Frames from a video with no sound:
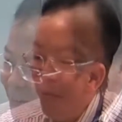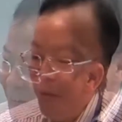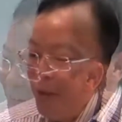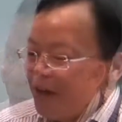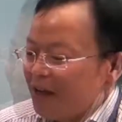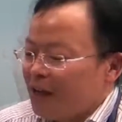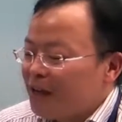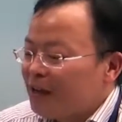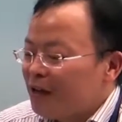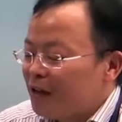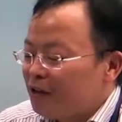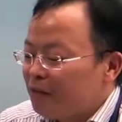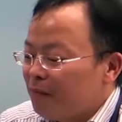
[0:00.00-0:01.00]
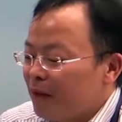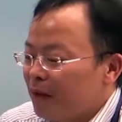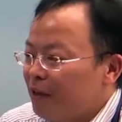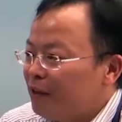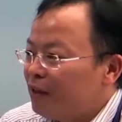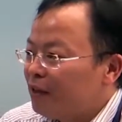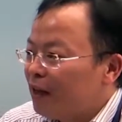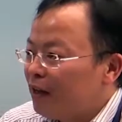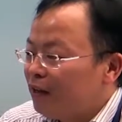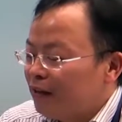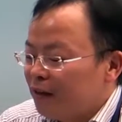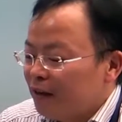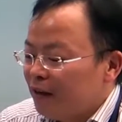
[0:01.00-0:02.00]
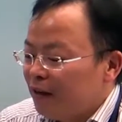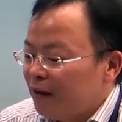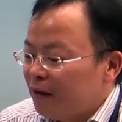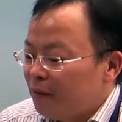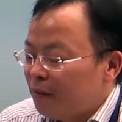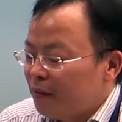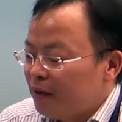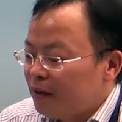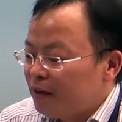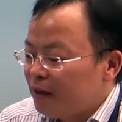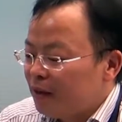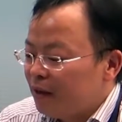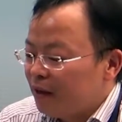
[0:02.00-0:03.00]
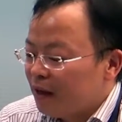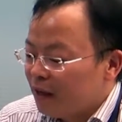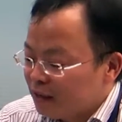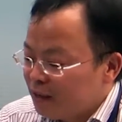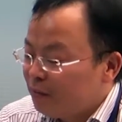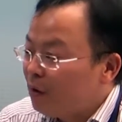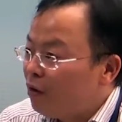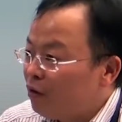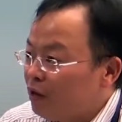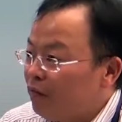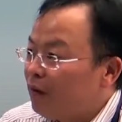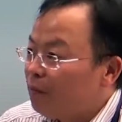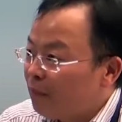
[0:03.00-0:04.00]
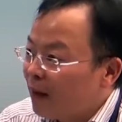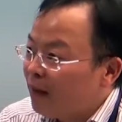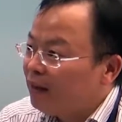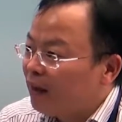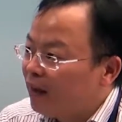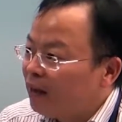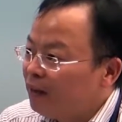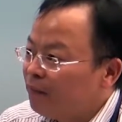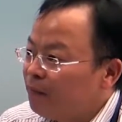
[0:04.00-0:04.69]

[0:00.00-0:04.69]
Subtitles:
We are engaged in many design with customer or even partner.